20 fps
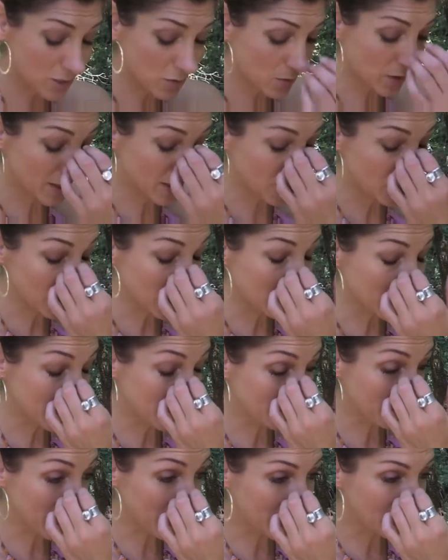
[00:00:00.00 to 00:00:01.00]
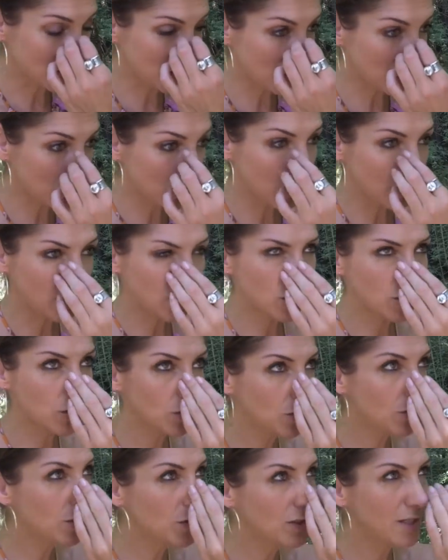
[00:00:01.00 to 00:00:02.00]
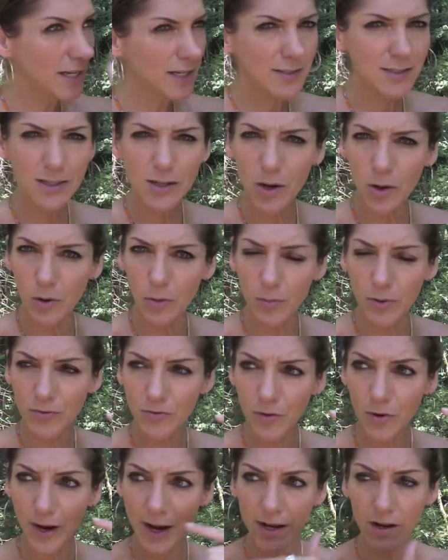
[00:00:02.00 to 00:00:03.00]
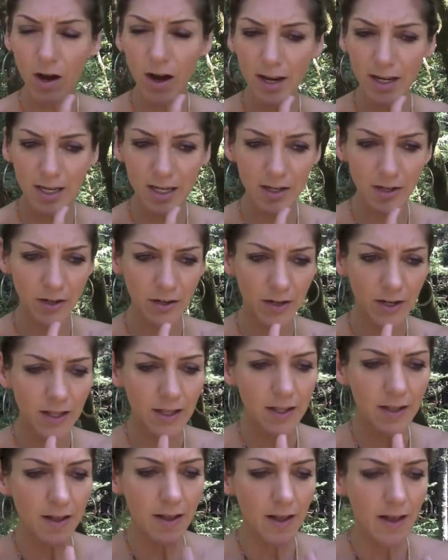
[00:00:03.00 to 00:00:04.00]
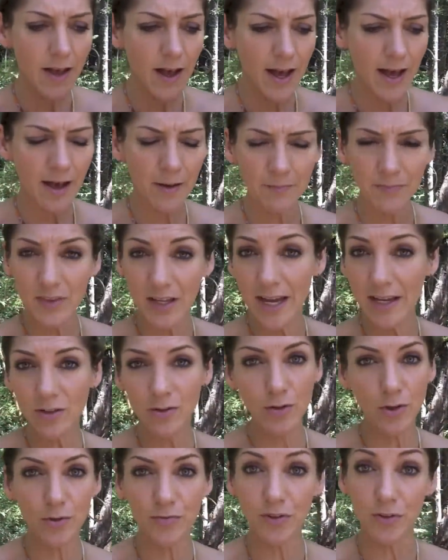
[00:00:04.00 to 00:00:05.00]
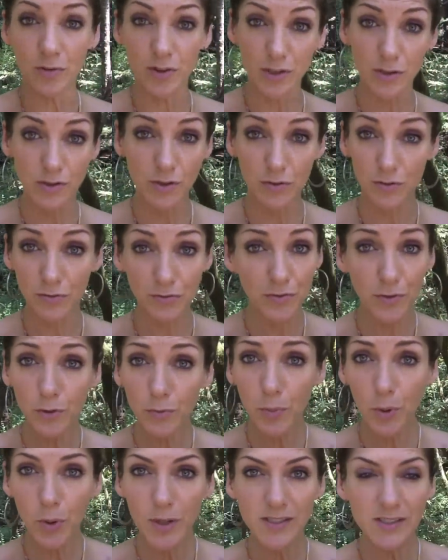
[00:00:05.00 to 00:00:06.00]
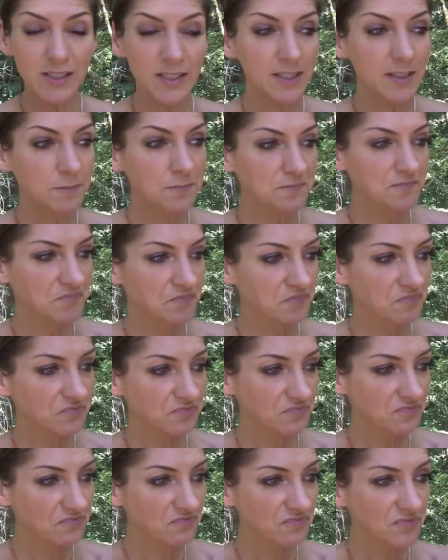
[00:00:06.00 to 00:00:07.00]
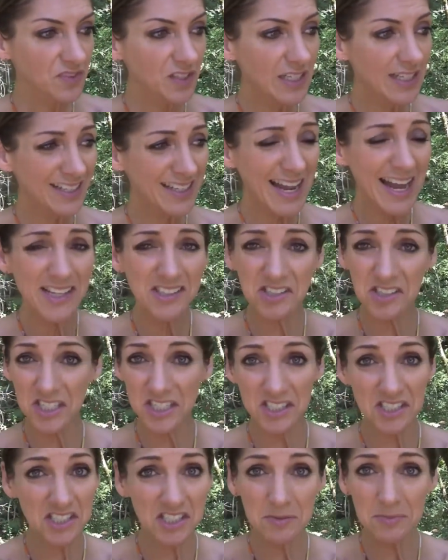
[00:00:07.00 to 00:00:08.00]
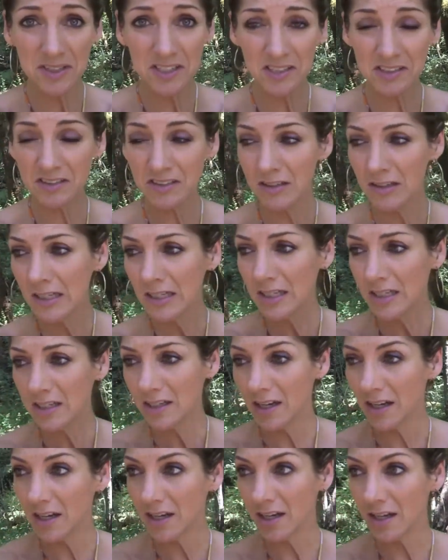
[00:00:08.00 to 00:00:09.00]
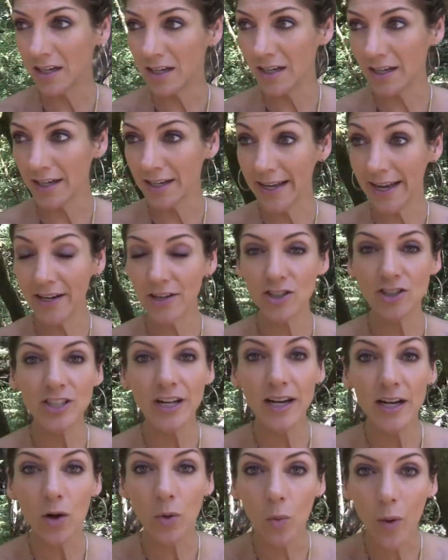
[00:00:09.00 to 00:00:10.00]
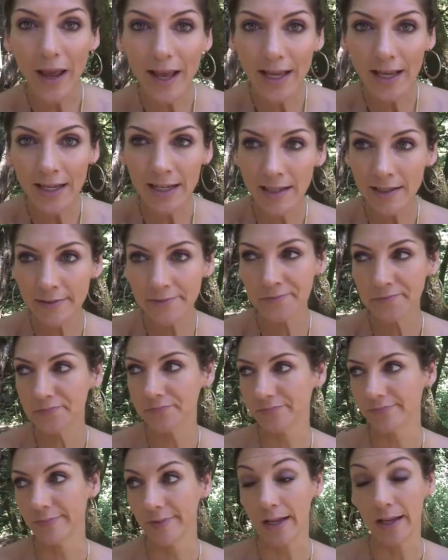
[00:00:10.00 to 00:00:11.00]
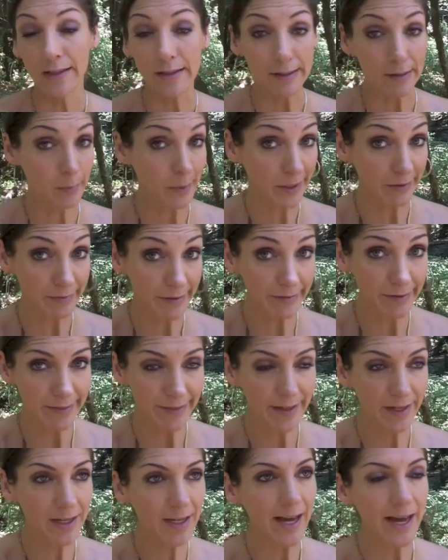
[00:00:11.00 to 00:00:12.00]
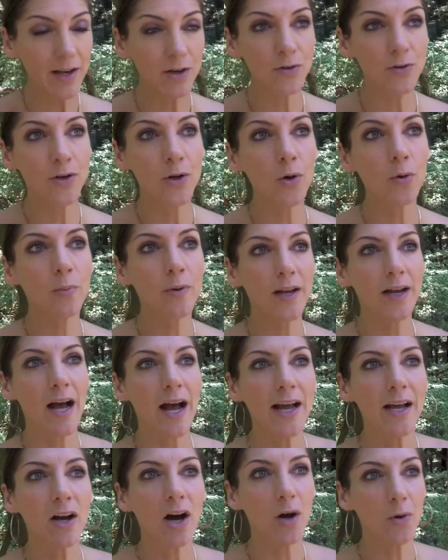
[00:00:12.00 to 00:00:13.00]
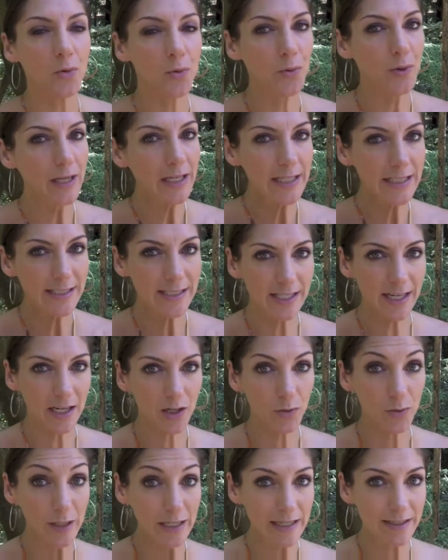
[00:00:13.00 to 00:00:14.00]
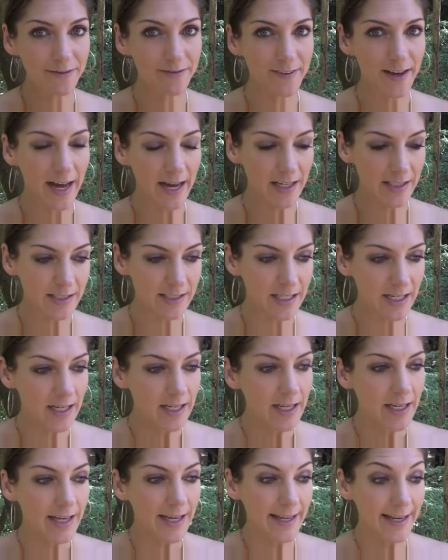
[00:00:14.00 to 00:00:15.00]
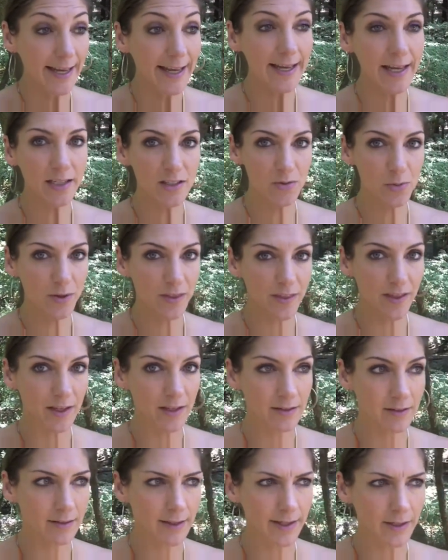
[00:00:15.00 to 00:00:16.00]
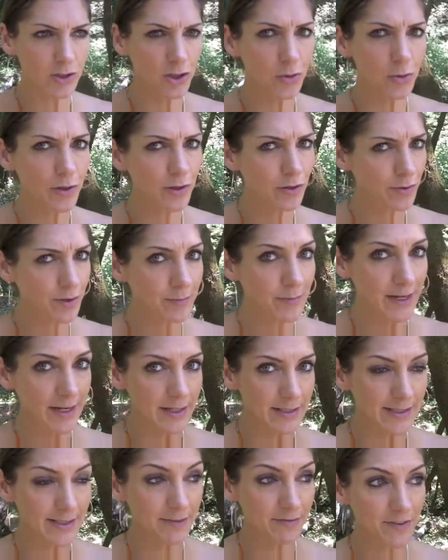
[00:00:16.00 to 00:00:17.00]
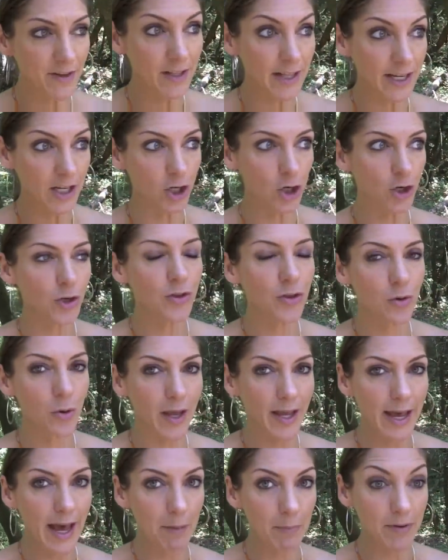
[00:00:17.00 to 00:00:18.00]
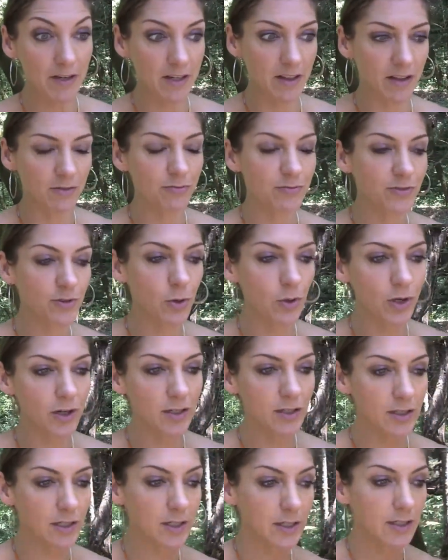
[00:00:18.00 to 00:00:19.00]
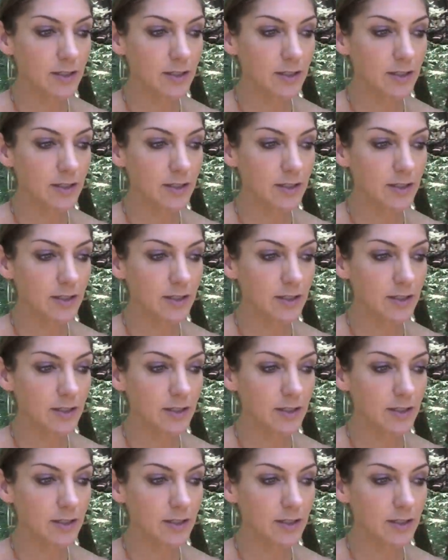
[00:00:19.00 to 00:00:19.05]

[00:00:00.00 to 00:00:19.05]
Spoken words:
just wanted to share something too. 2 days ago, before I got here, I don't know if it was food poisoning, a nasty demon, an energetic awakening, a little bit of everything. I don't know, but I got really sick really fast. It hit within 2 or 3 minutes. It felt like an earthquake happened and the floor